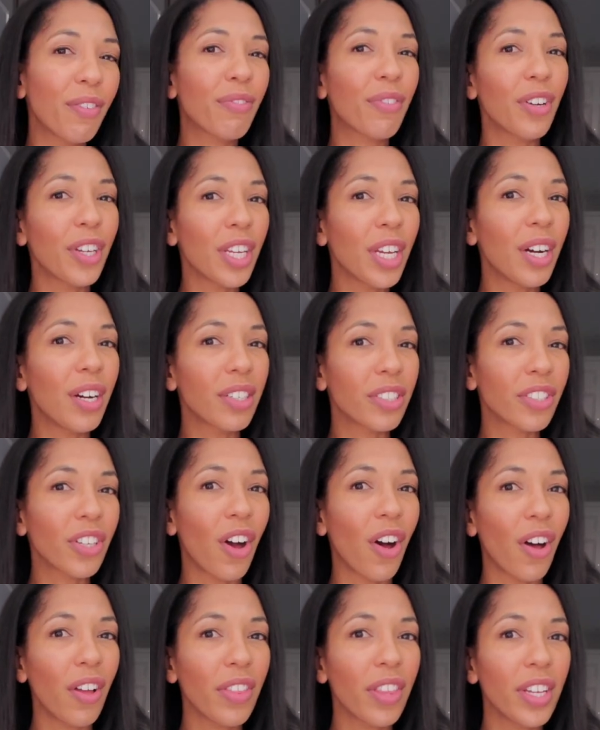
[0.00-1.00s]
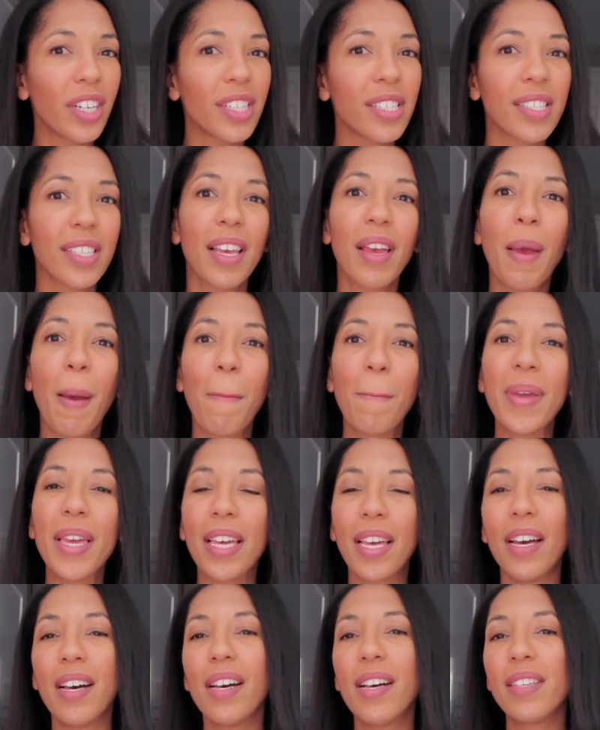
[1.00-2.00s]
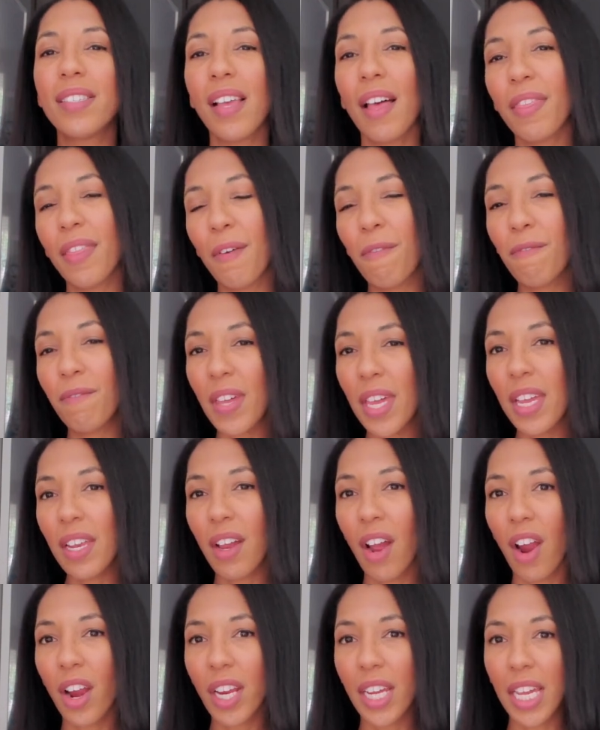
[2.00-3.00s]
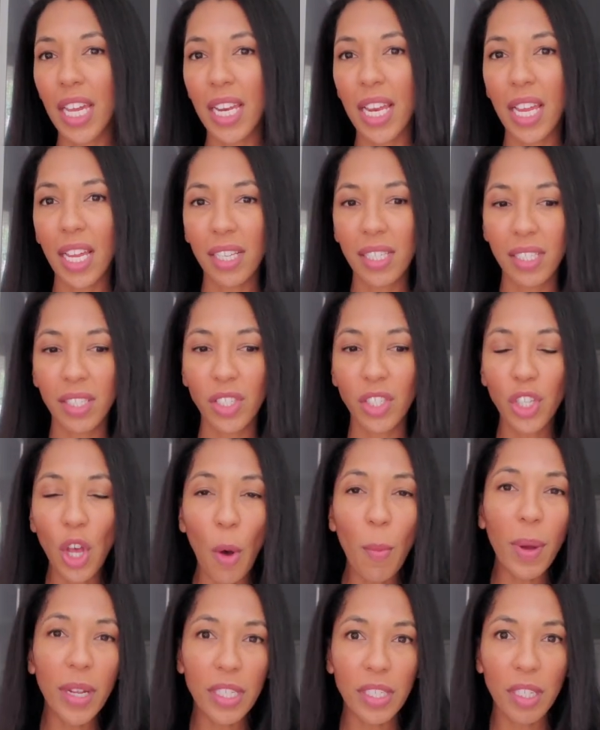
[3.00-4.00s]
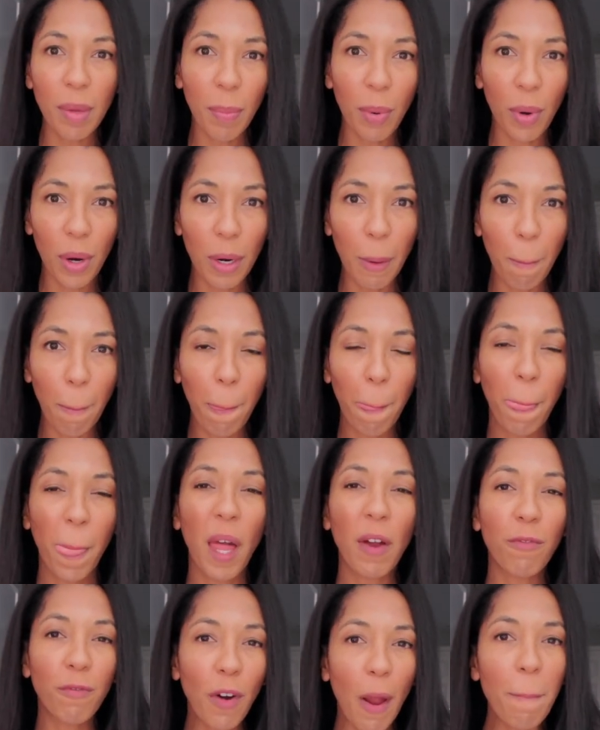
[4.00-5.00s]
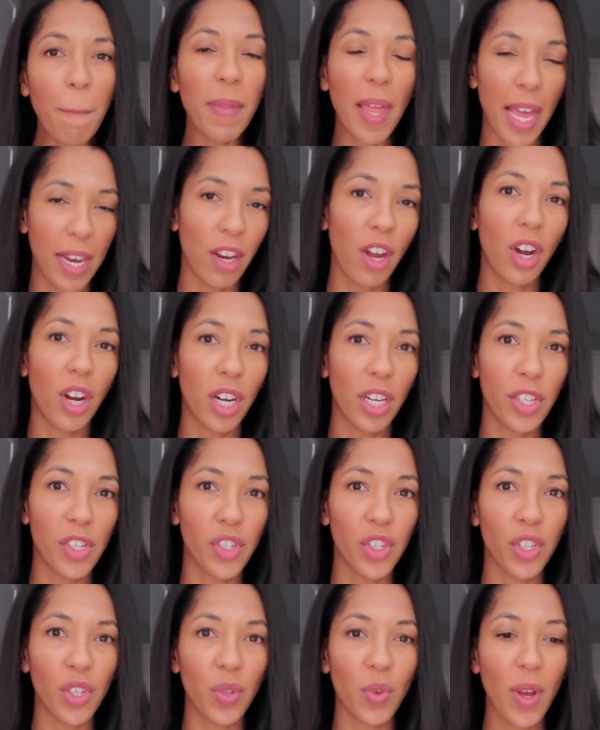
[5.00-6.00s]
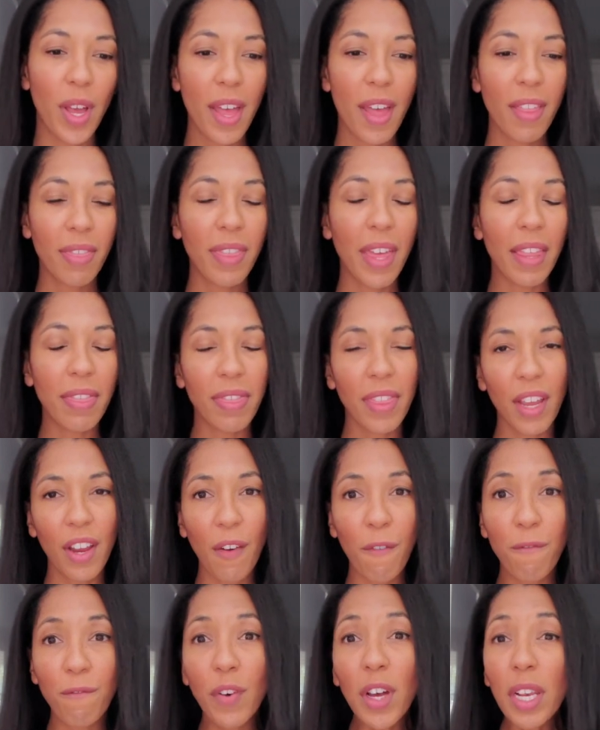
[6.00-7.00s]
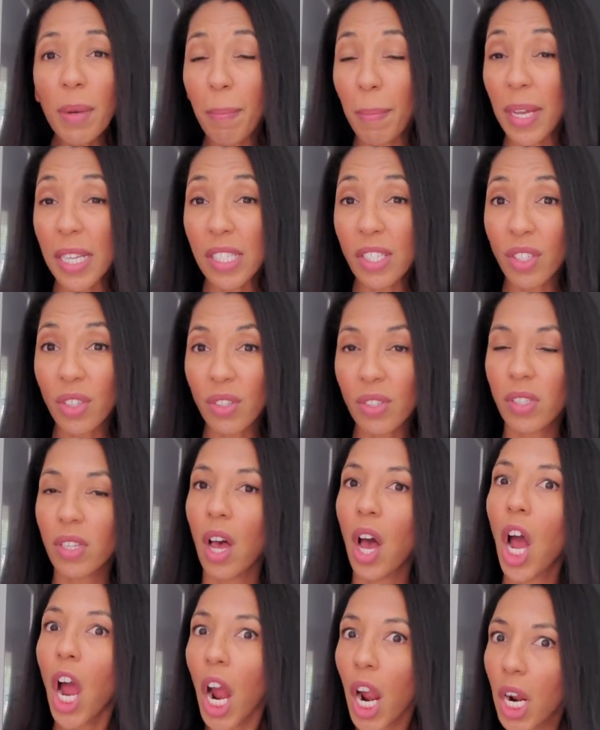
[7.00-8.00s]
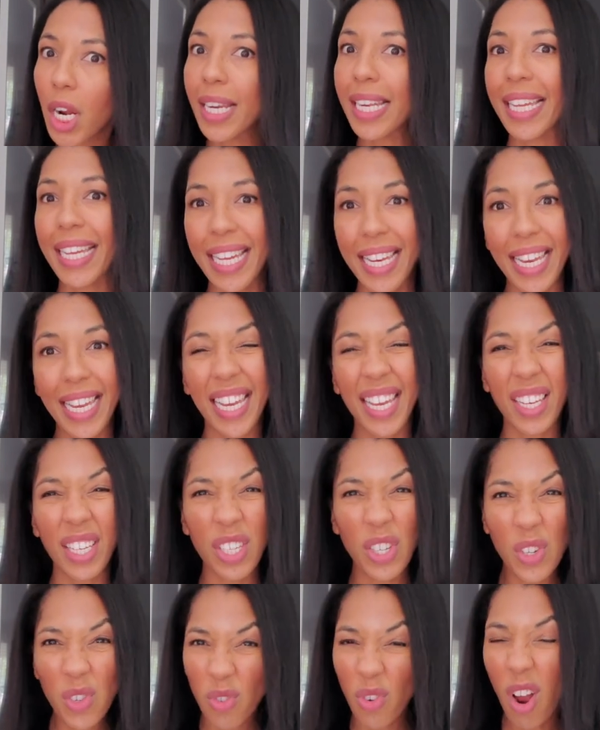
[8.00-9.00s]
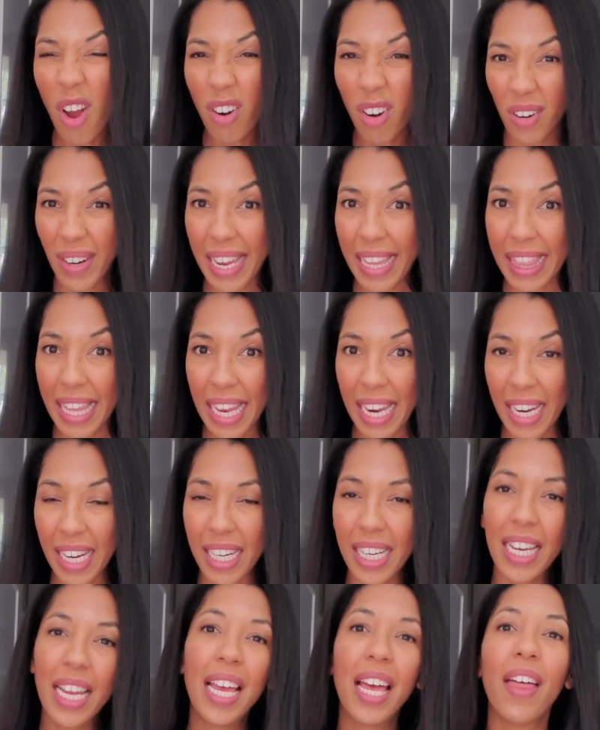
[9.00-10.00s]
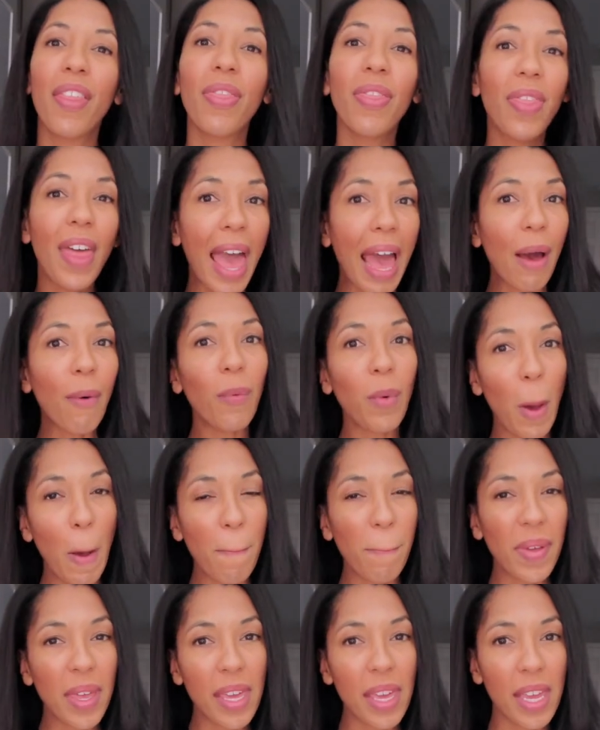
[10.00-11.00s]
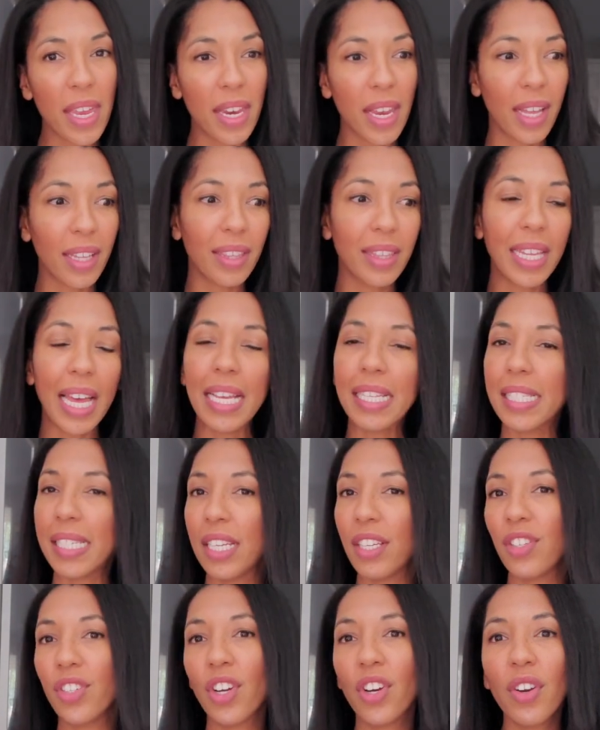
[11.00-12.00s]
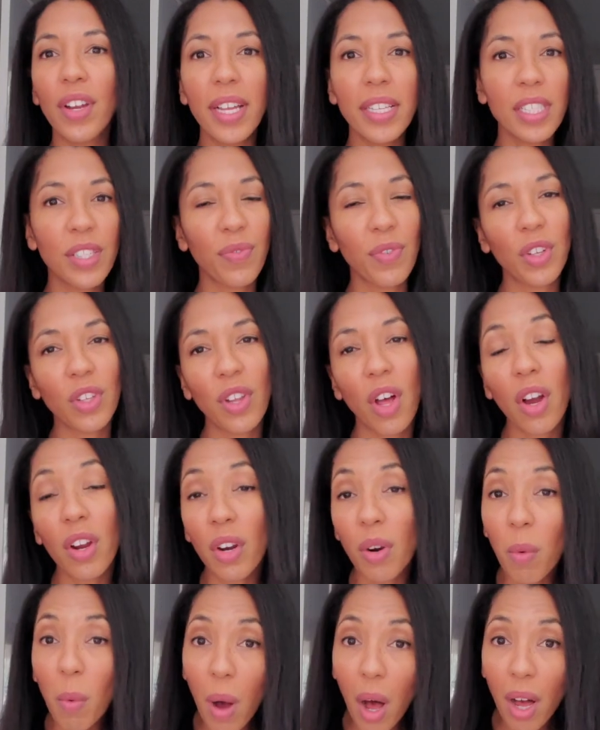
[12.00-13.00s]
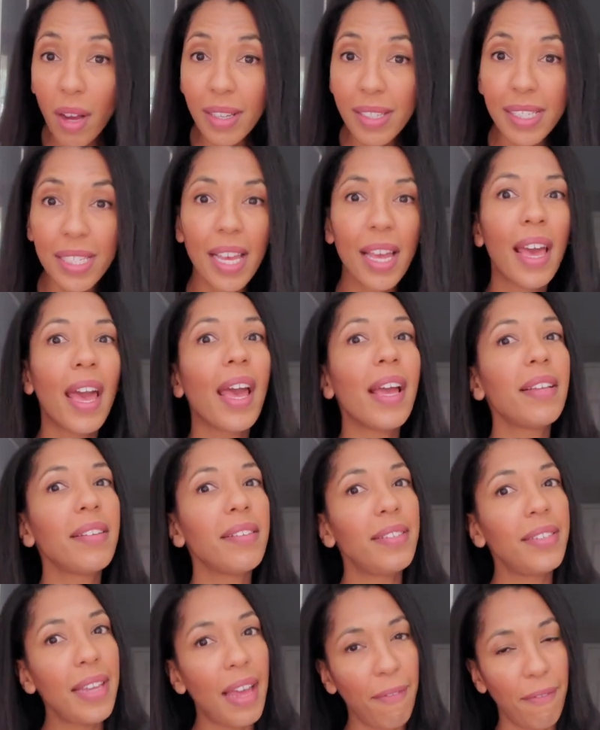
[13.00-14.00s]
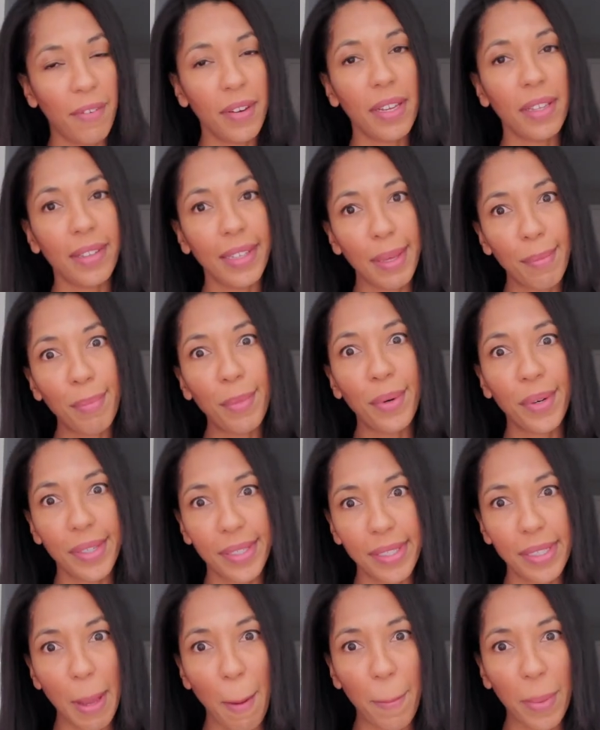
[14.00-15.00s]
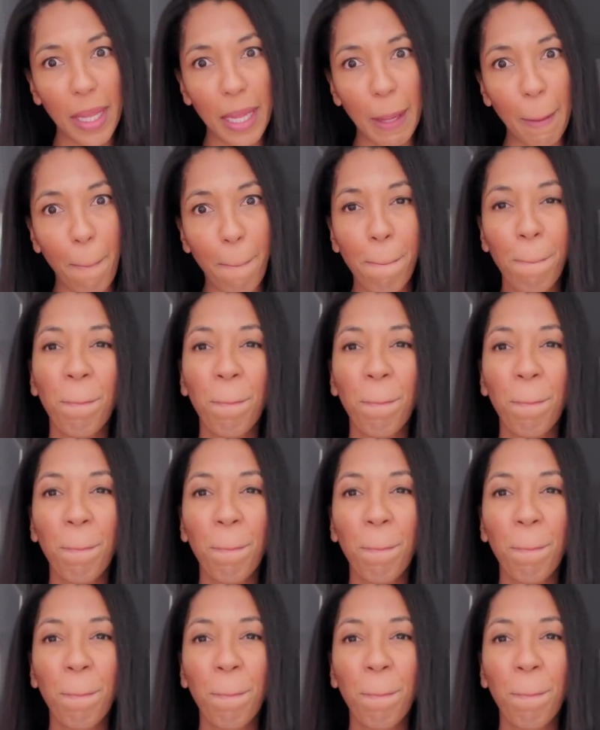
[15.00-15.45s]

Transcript: for young toddlers because the feet are getting so much support from that hard shoe that their foot muscles aren't getting any stronger in there. That will mean less endurance for longer walks and definitely more stumbling.